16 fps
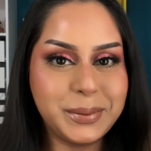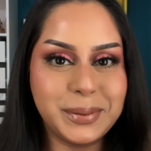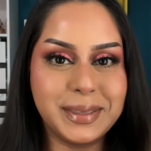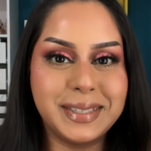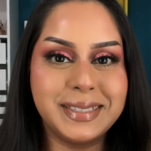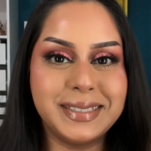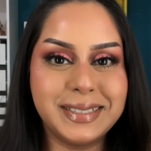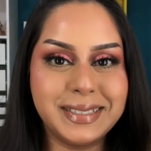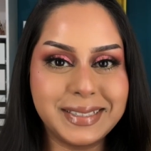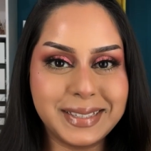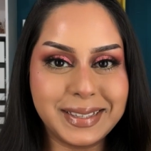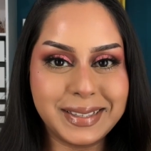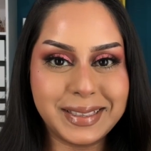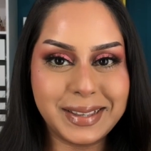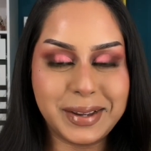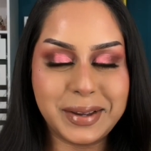this is
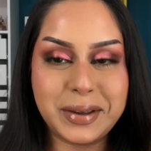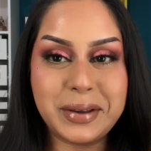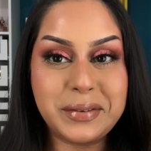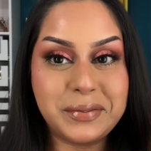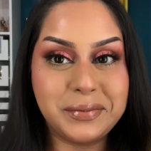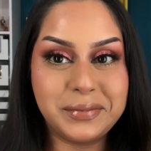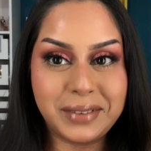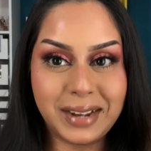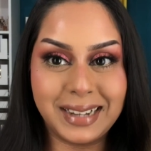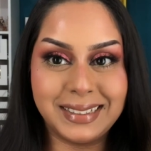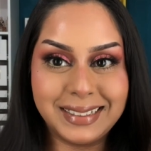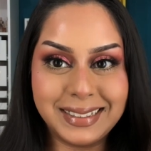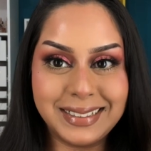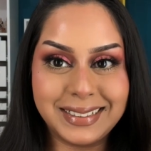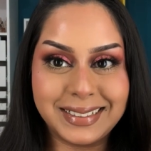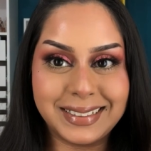the
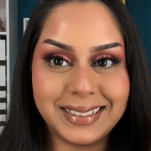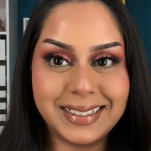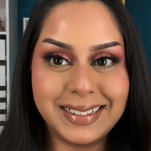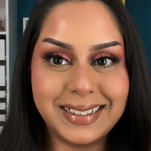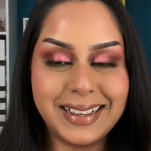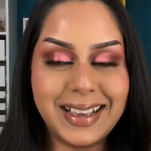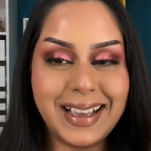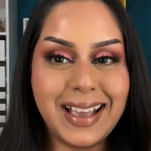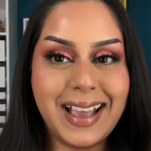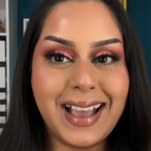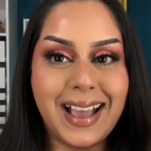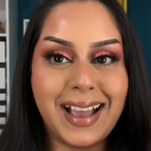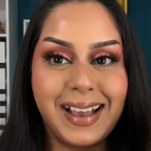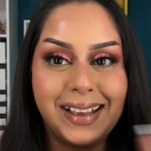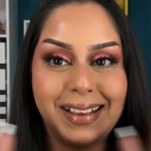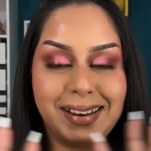final look,
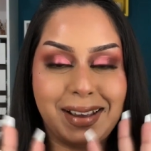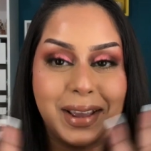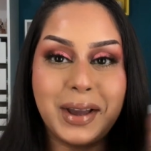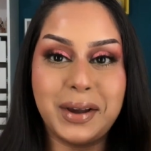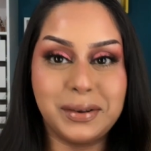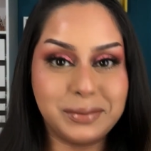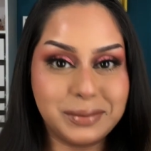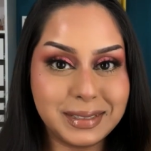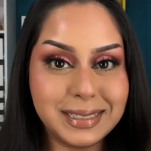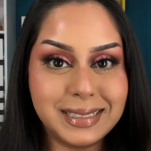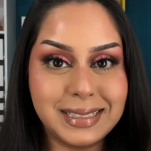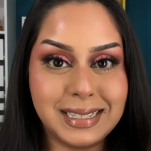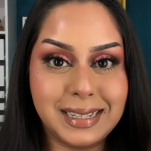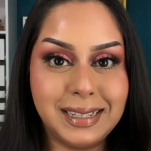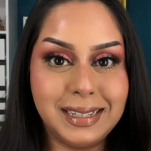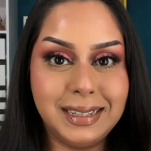and I have to
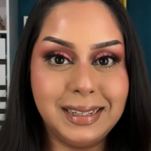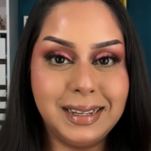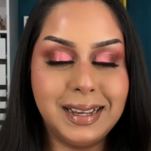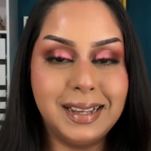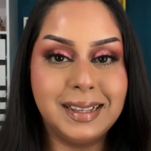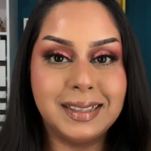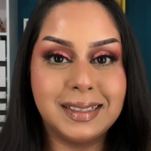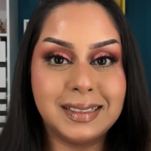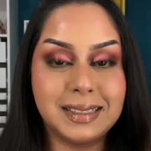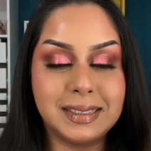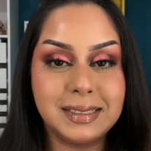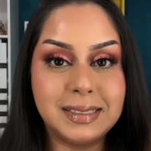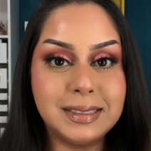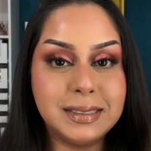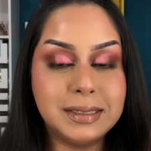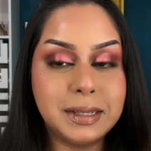say
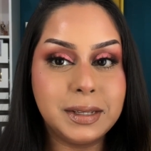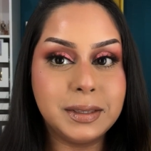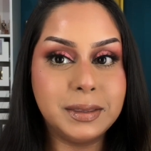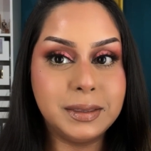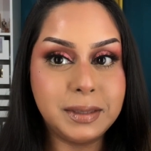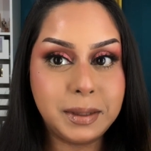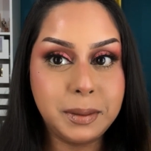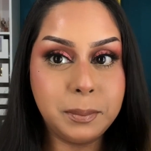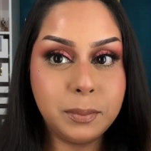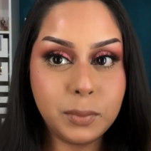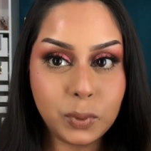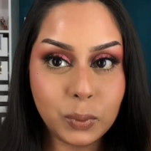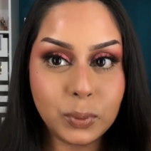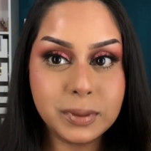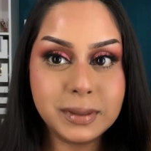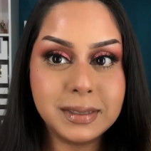this is the
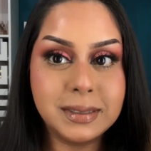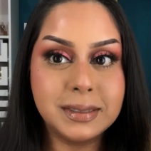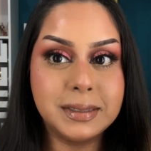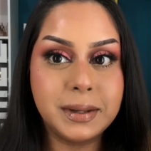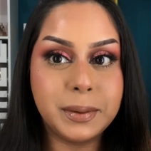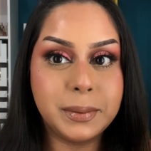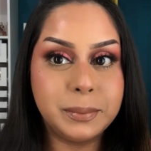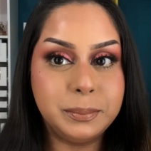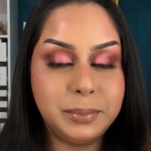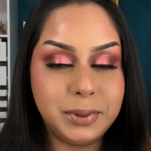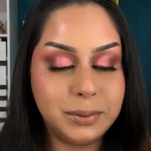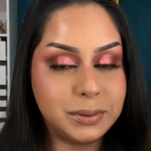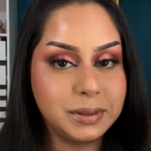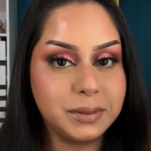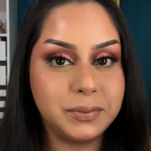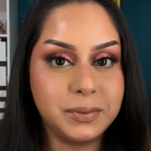most
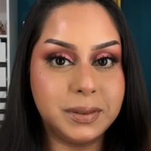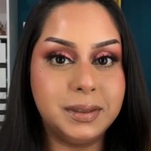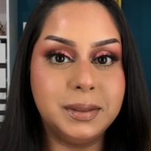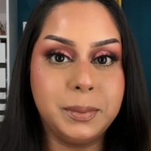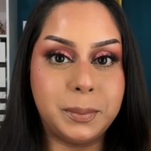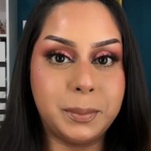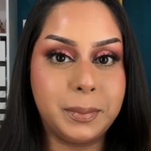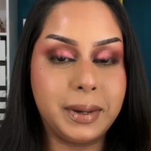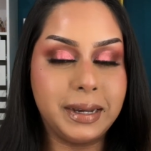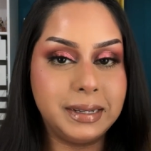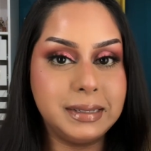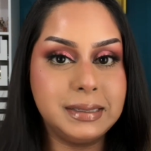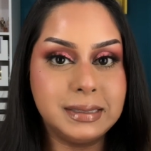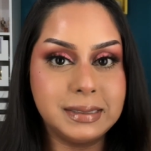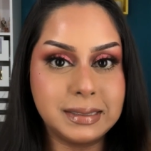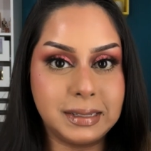beautiful
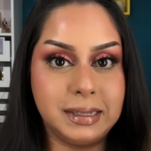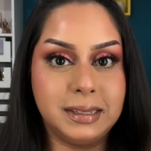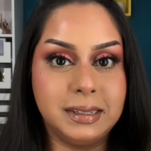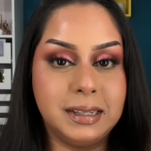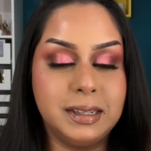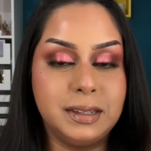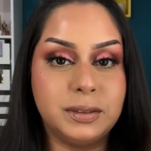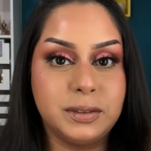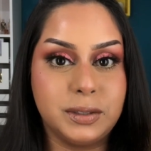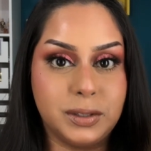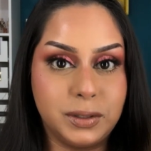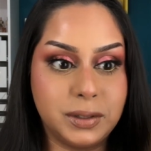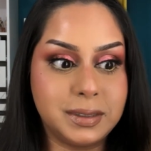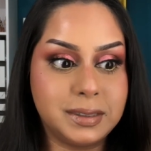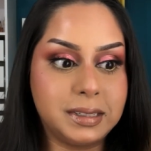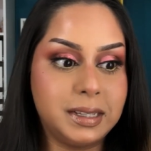my skin has
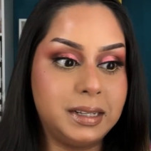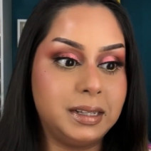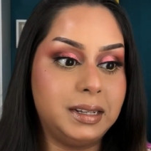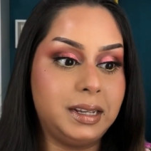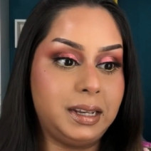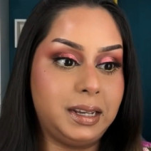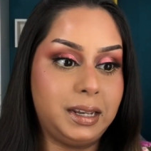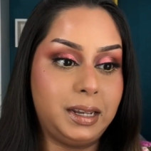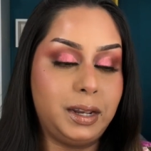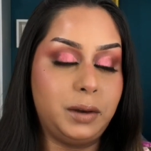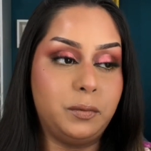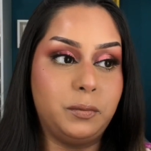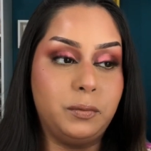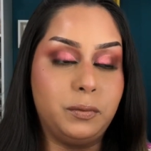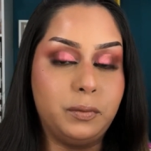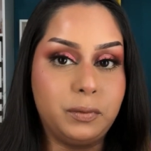looked in a
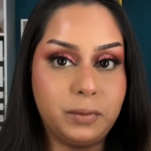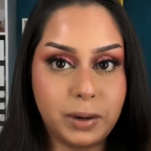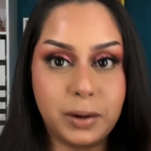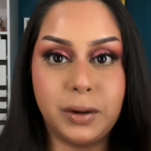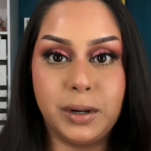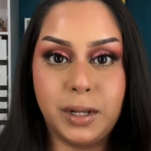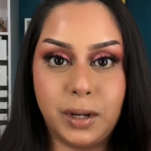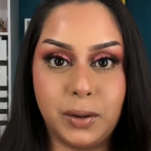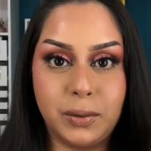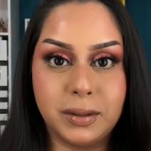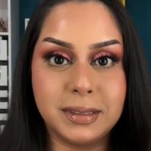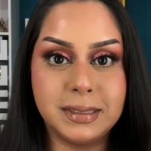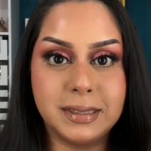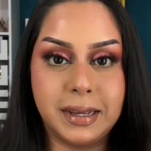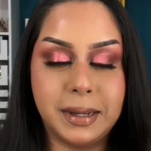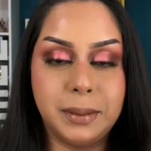very long
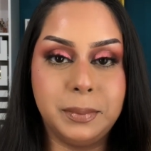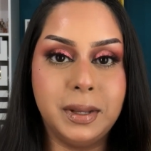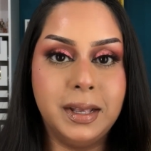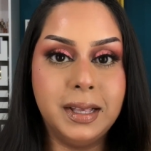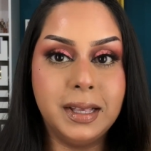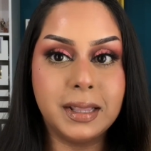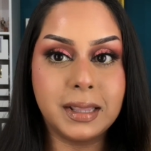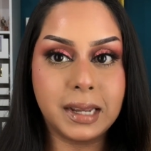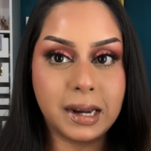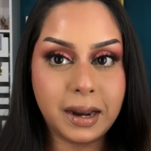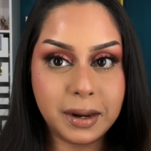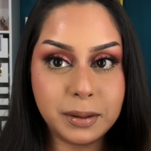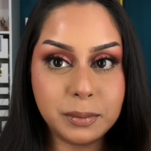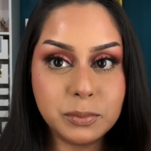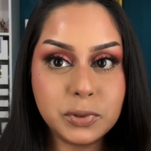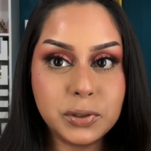time. Like, I
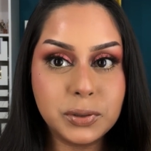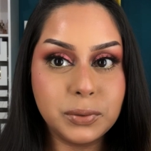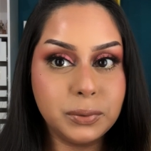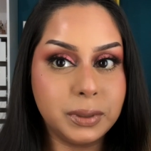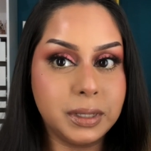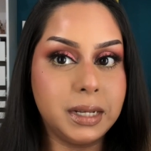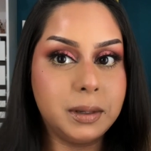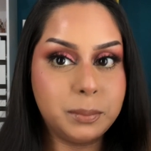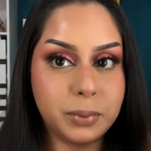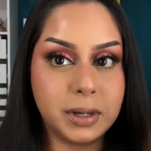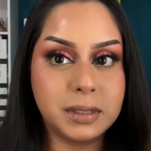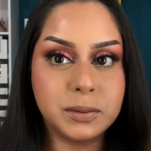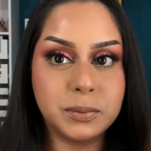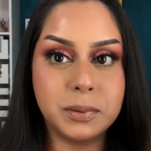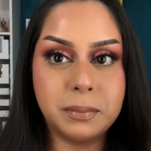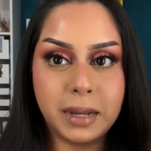am truly
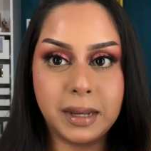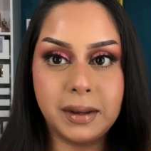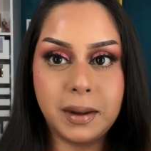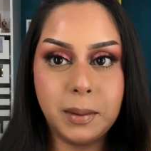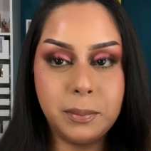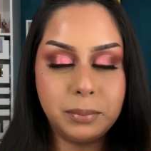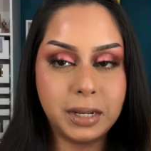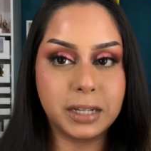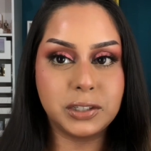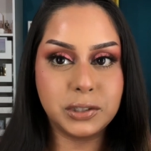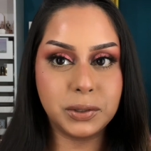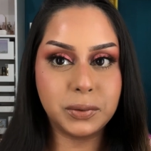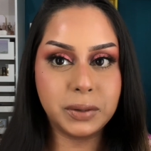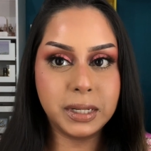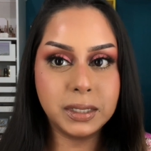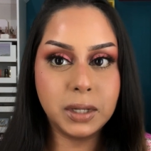impressed with my
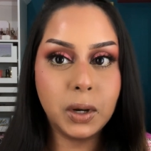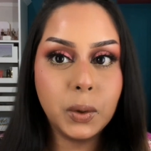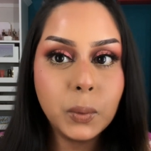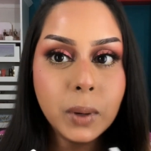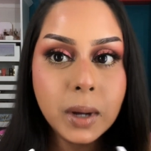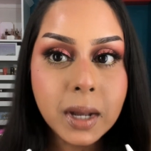complexion right now.